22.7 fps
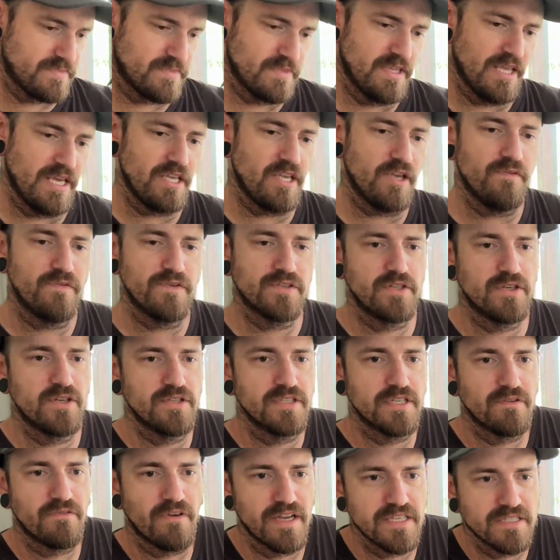Thank you for
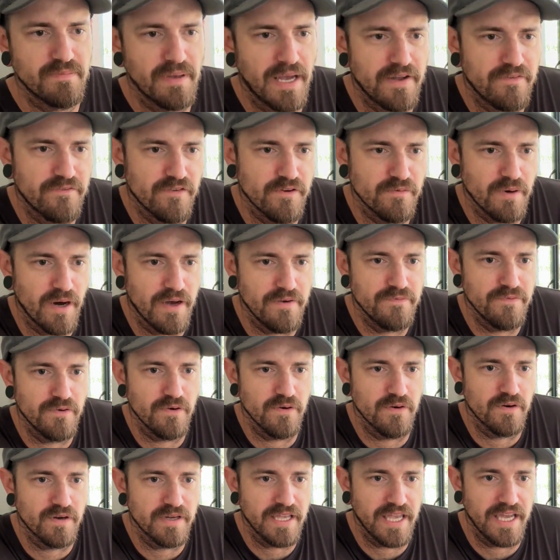choosing Razorback
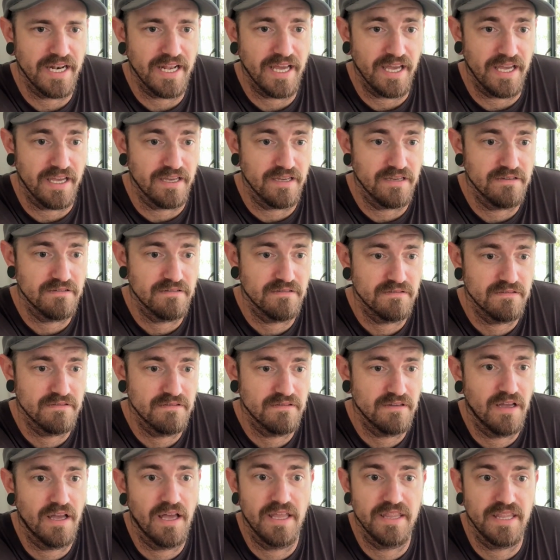4x4. G'day.
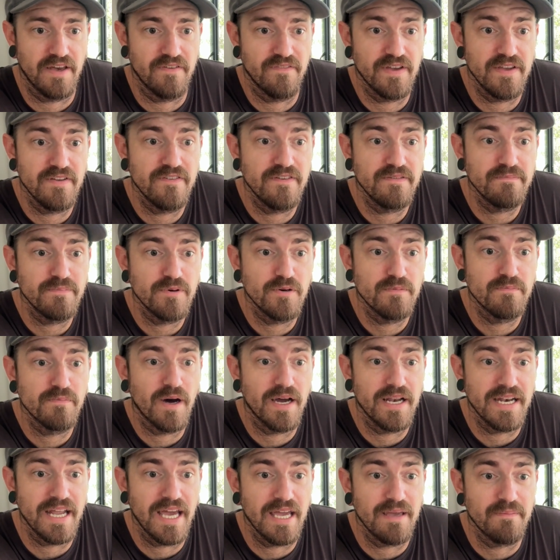And they've even put my
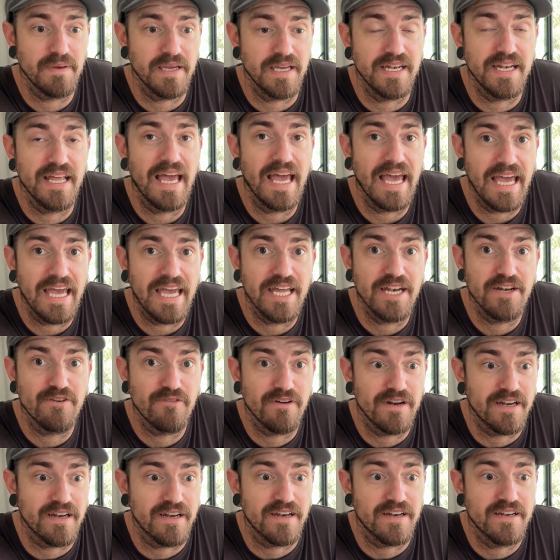name in,
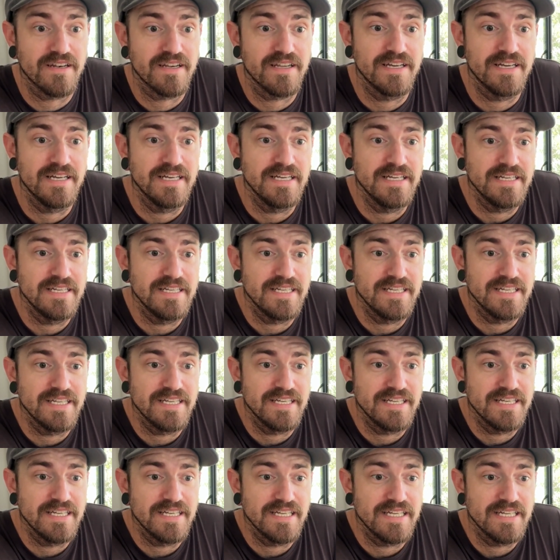handwritten.
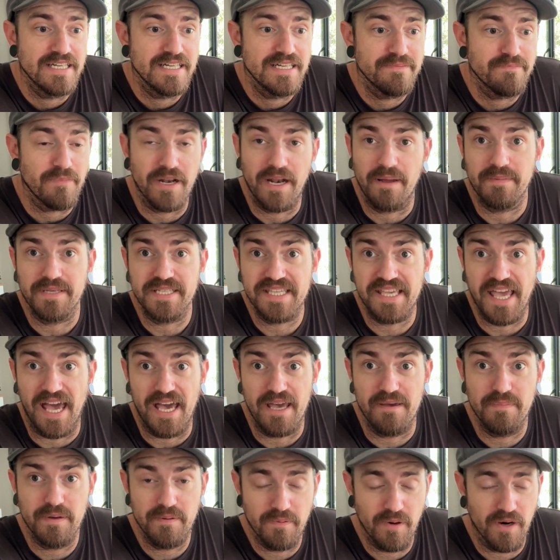My name is
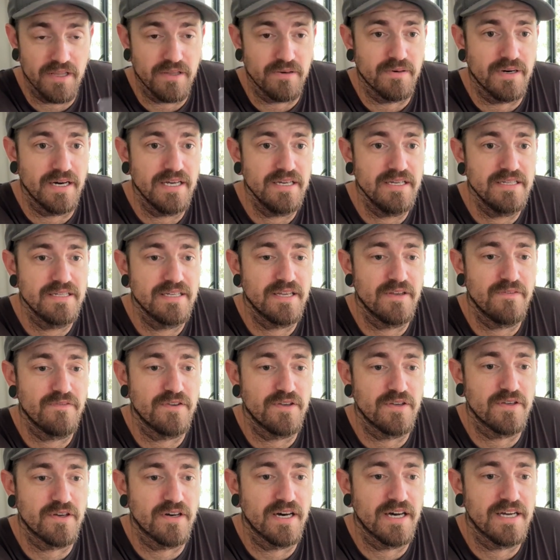Gabe, by the way, if you
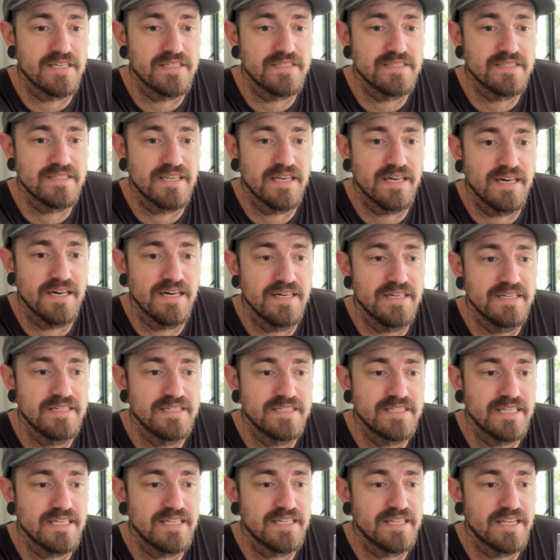guys
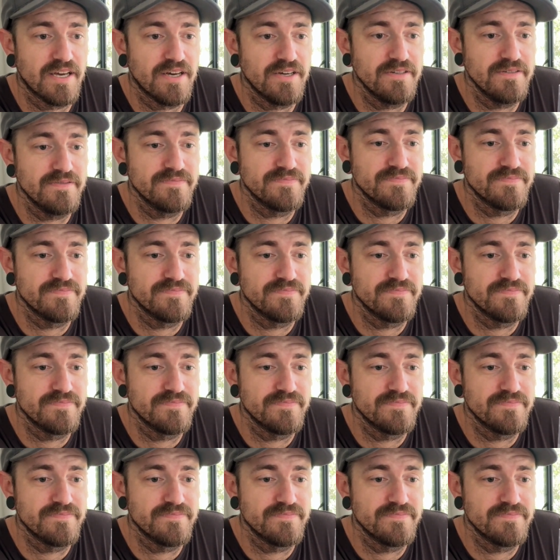didn't know.